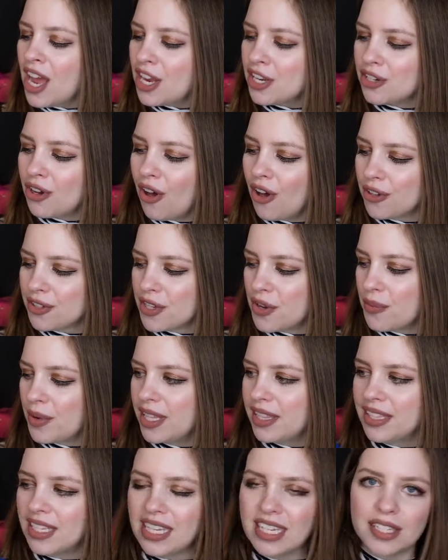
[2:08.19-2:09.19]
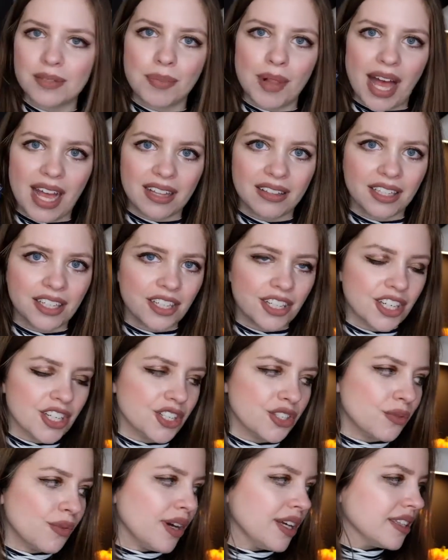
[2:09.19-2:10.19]
And you'll also win these black
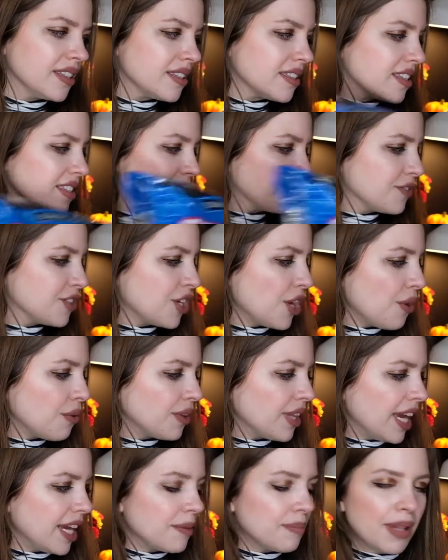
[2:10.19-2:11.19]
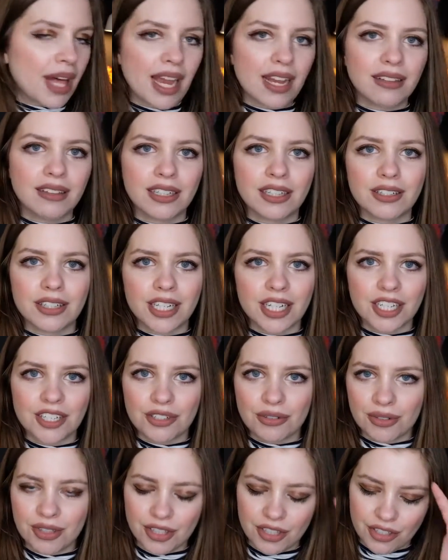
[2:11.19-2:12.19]
licorice ones you don't like black
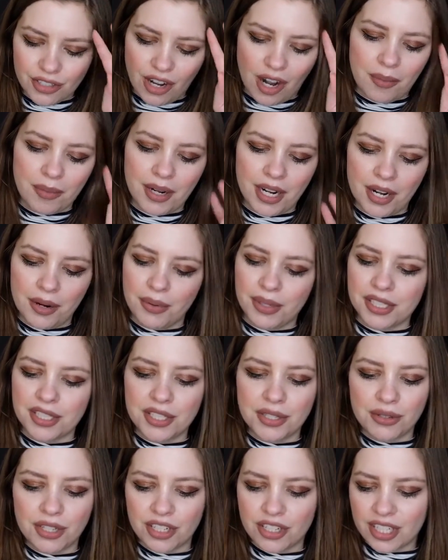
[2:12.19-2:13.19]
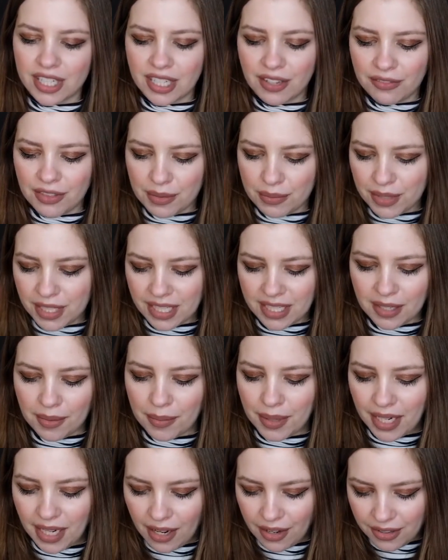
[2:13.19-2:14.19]
licorice or the strawberry ones, you can just give them to
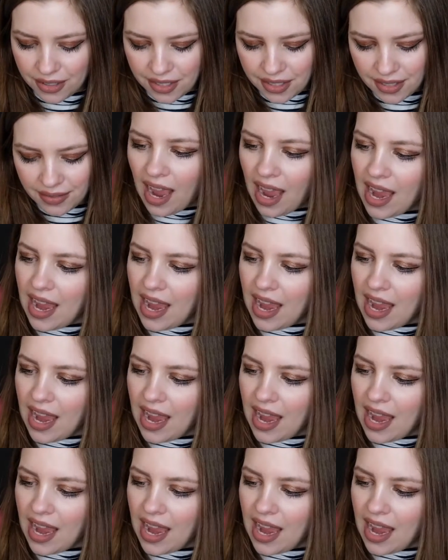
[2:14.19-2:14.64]
somebody else.